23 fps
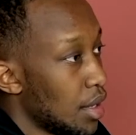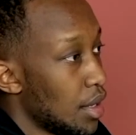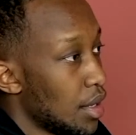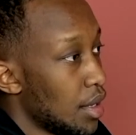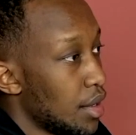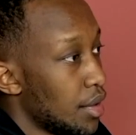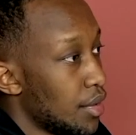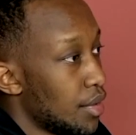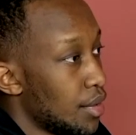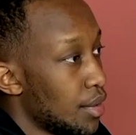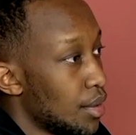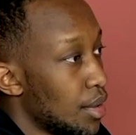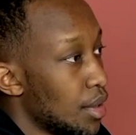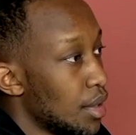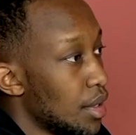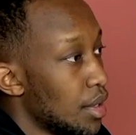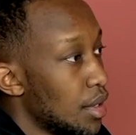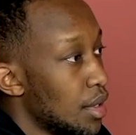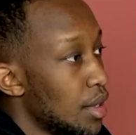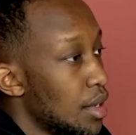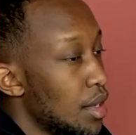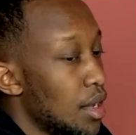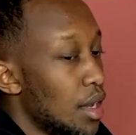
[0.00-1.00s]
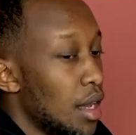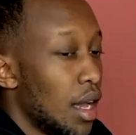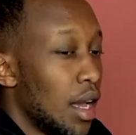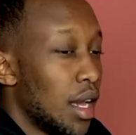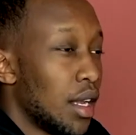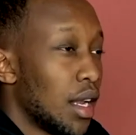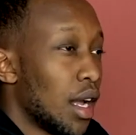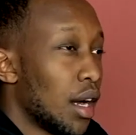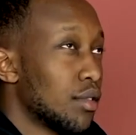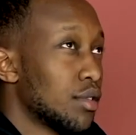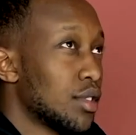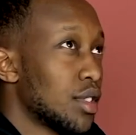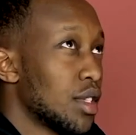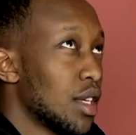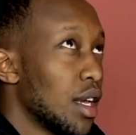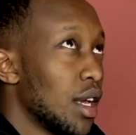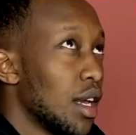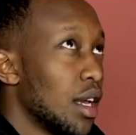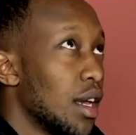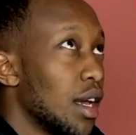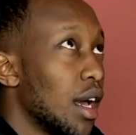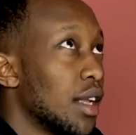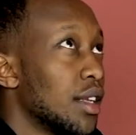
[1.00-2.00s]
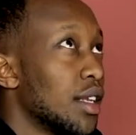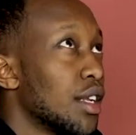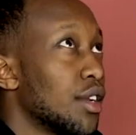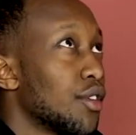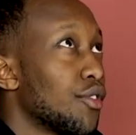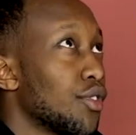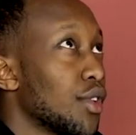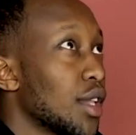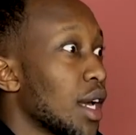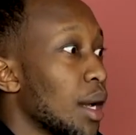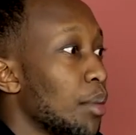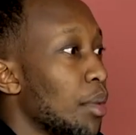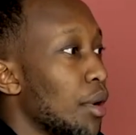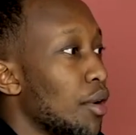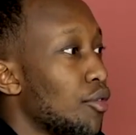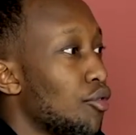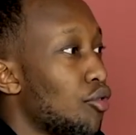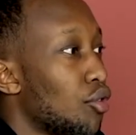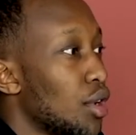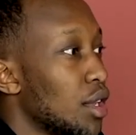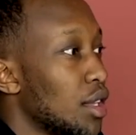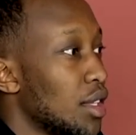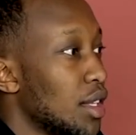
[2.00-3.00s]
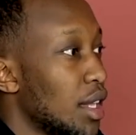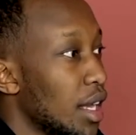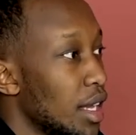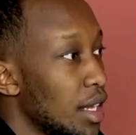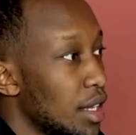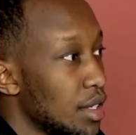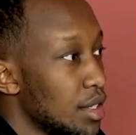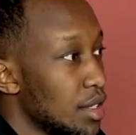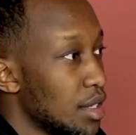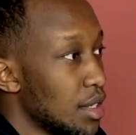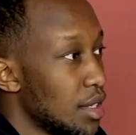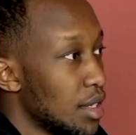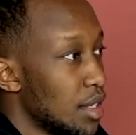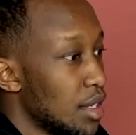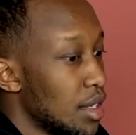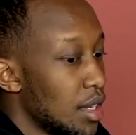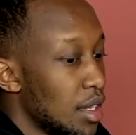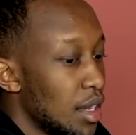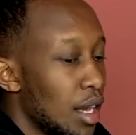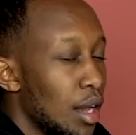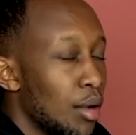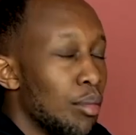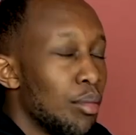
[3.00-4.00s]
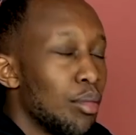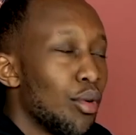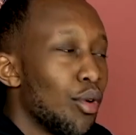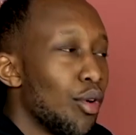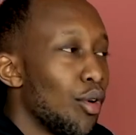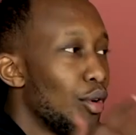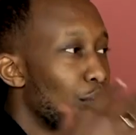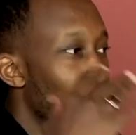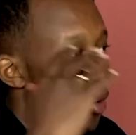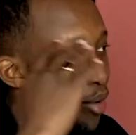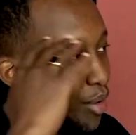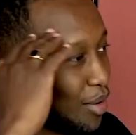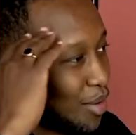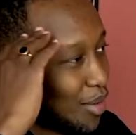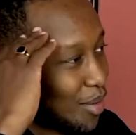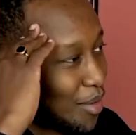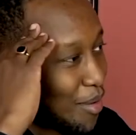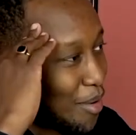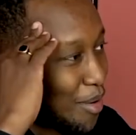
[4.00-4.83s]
Yeah, for real. And I would say I did it for like about 40 days. And bro,